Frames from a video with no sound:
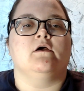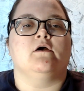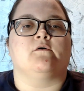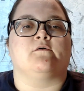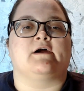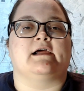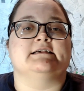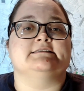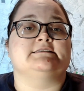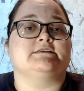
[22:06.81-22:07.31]

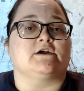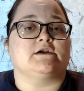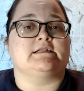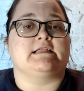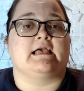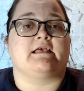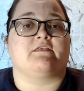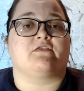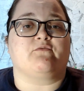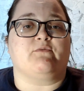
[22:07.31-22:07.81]
where I started
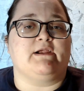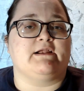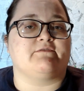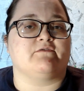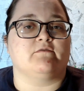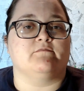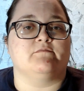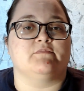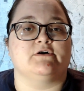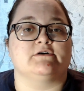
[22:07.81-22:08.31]
like 3
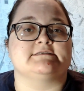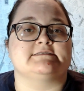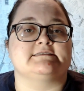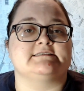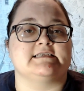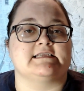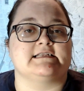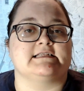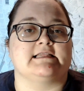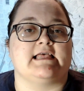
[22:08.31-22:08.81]
different books,
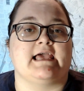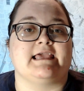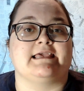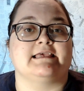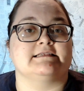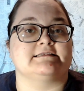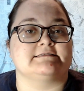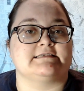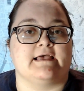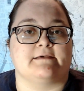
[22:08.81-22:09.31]
didn't like
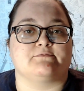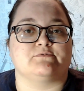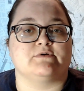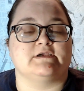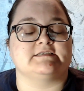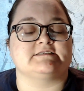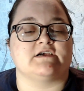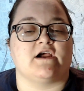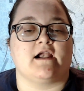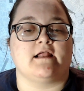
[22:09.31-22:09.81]
it, kept
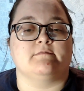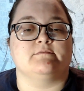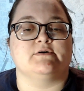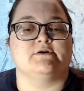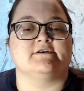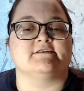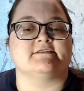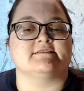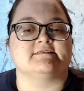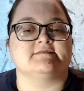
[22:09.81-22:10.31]
restarting
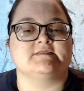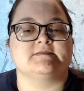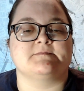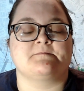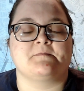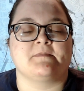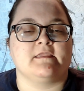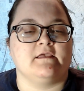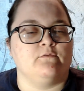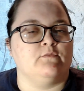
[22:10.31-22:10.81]
books,
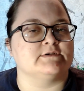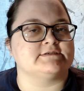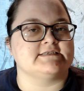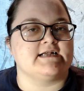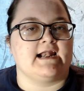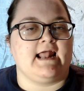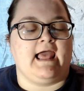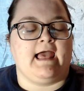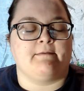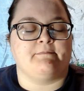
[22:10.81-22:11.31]
was
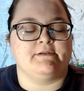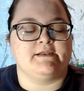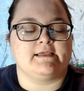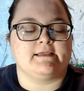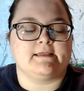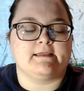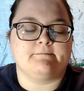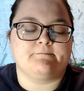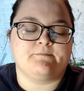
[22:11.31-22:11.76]
not happening.